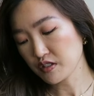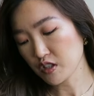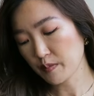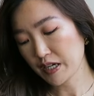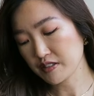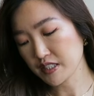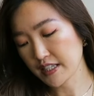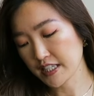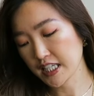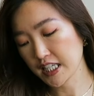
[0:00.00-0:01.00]
Let's talk about the
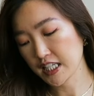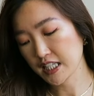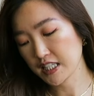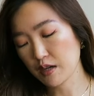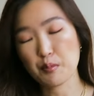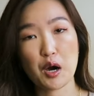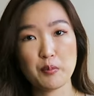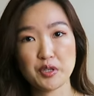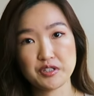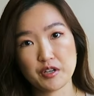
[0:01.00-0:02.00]
second
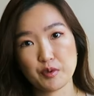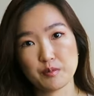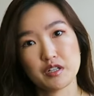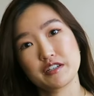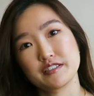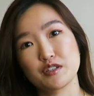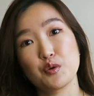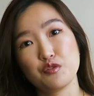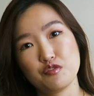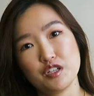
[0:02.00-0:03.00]
apartment that we placed an
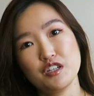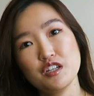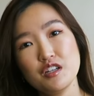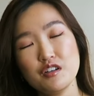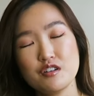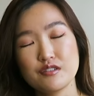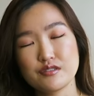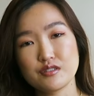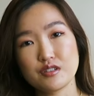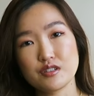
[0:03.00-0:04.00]
offer.
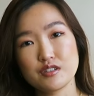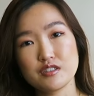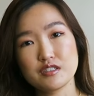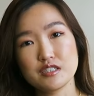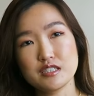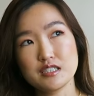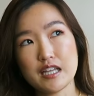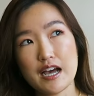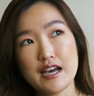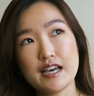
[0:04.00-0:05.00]
So
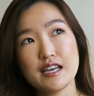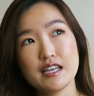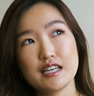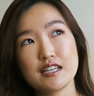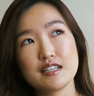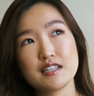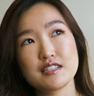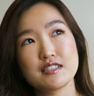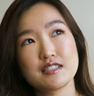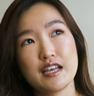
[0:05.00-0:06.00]
that
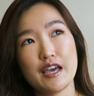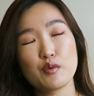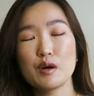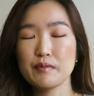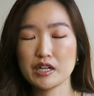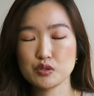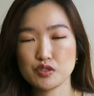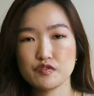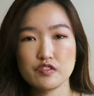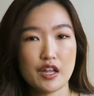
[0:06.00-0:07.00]
is a
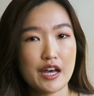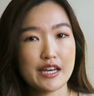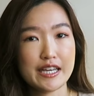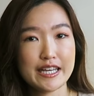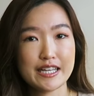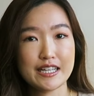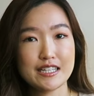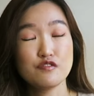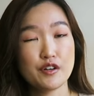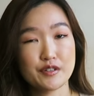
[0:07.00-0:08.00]
1-bedroom flat
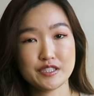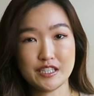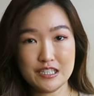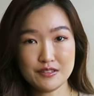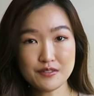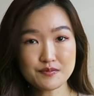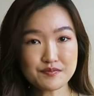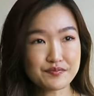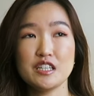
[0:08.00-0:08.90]
in Forest Hill.